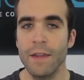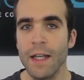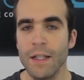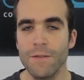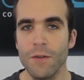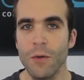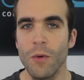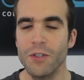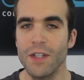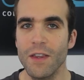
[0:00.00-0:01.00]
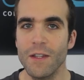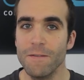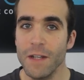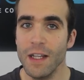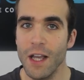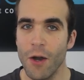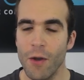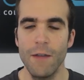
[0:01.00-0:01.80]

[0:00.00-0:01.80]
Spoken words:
Thanks for watching this video.